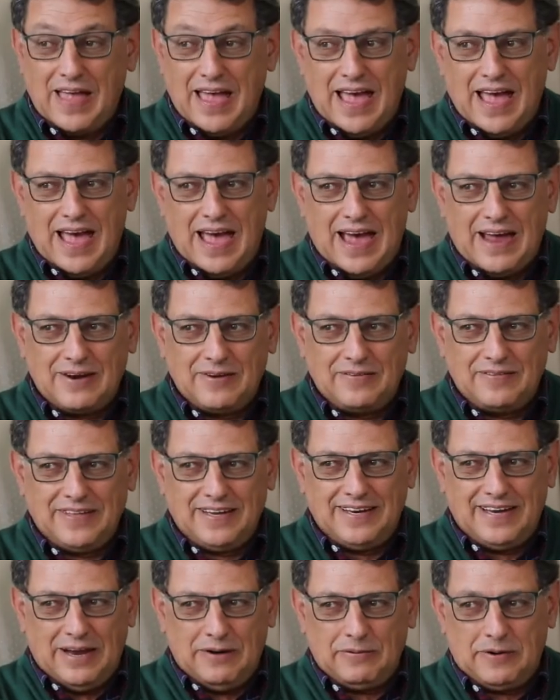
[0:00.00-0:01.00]
Out of the
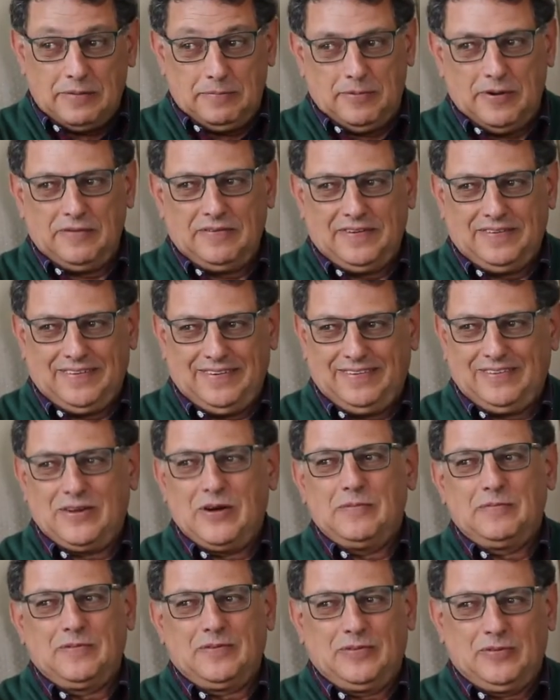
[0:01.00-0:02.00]
neurohypophysis
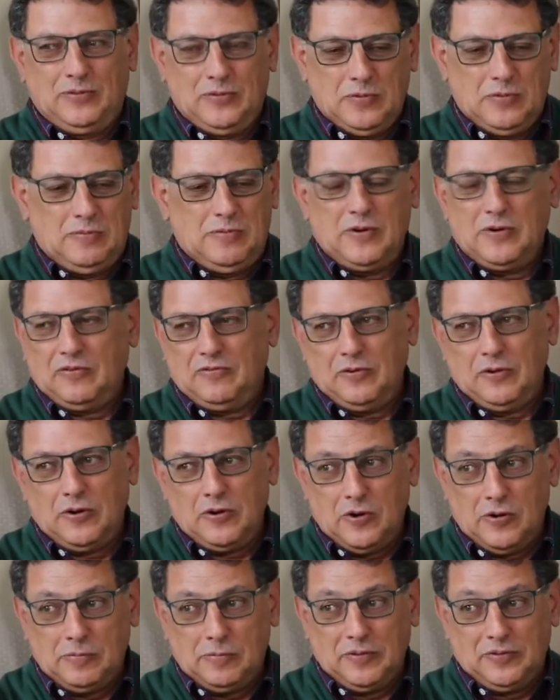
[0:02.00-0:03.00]
comes two beautiful
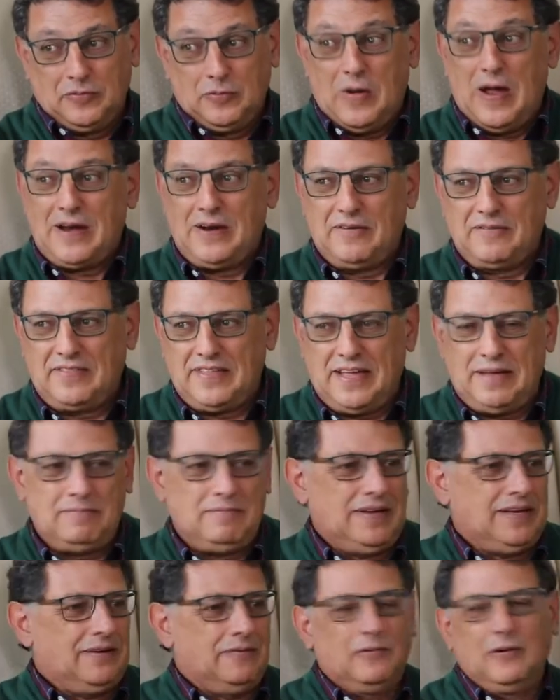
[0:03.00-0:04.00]
hormones. One of them
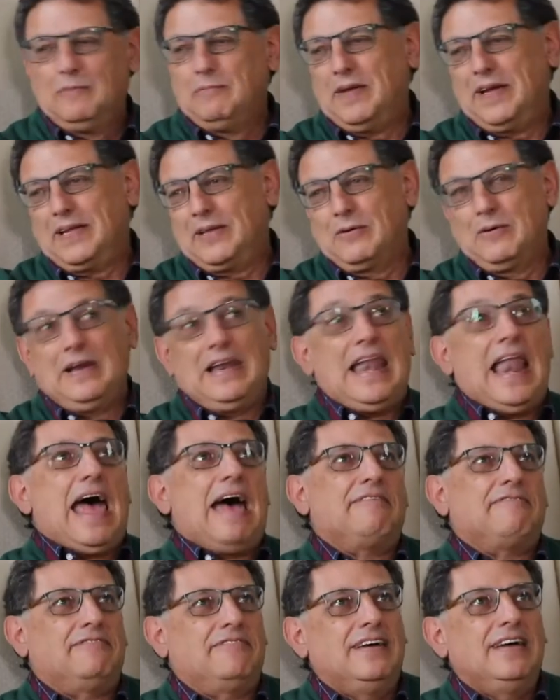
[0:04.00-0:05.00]
it will make you
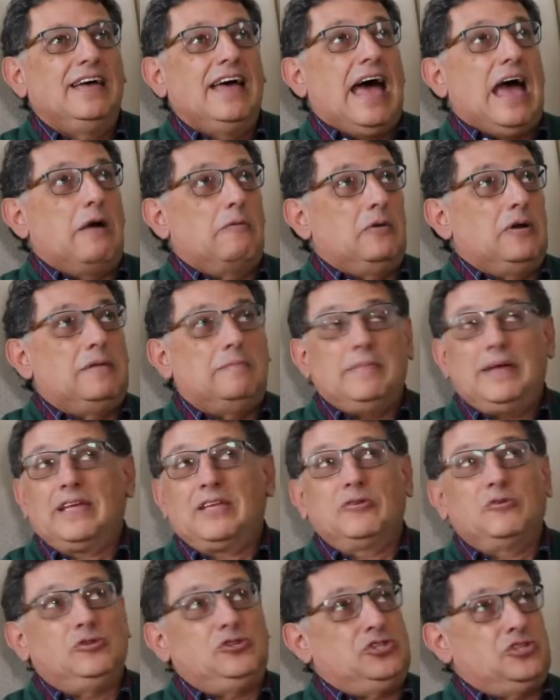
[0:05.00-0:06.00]
laugh and will make
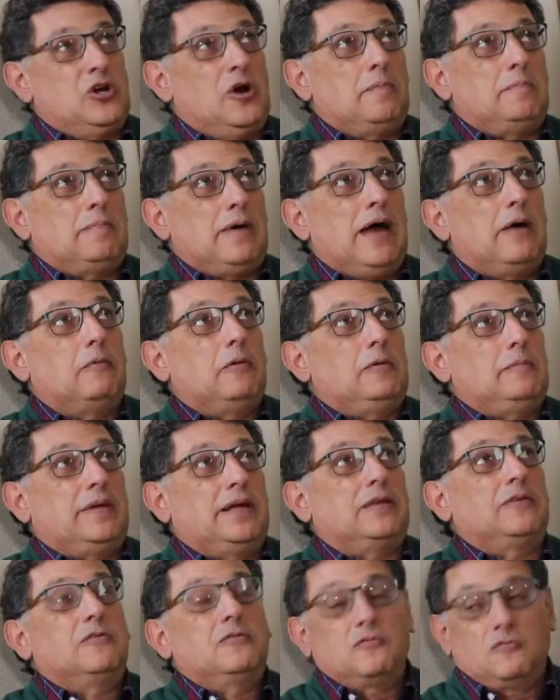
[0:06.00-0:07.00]
you jump and will make
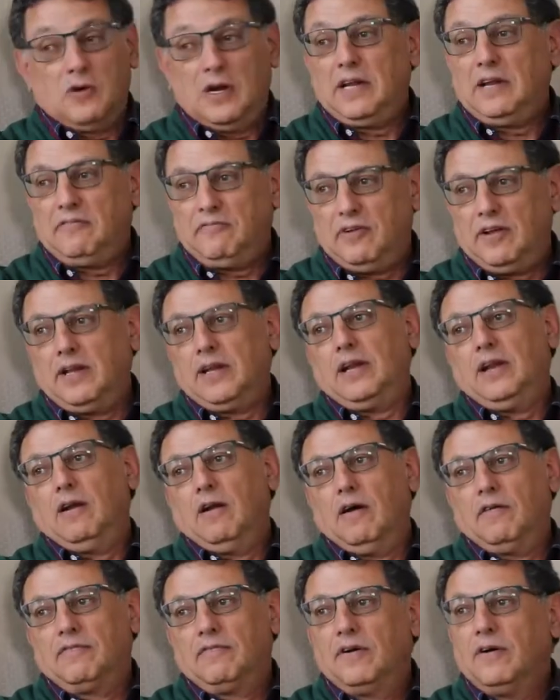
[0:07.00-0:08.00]
you really feel in
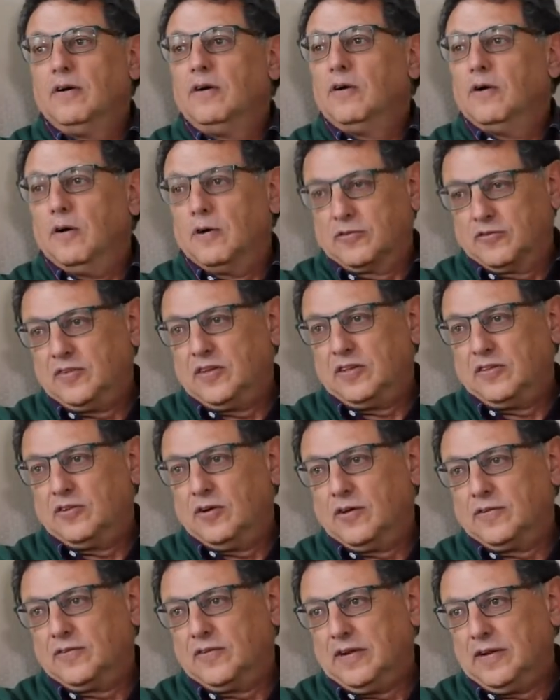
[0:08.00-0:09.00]
love,
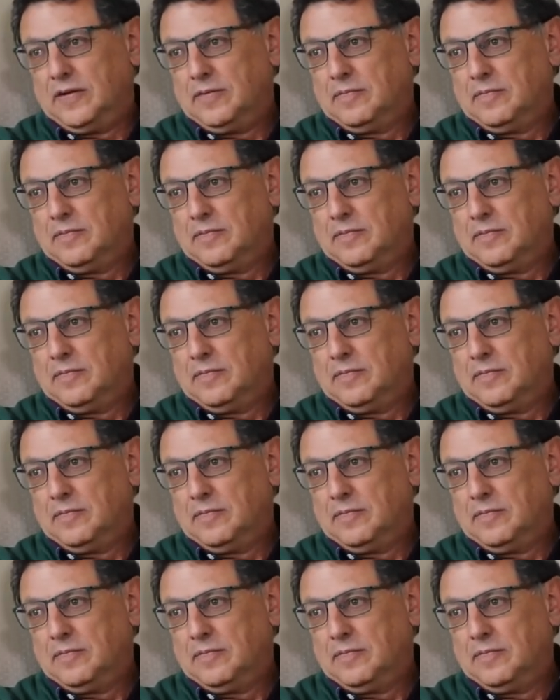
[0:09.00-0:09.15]
oxytocin.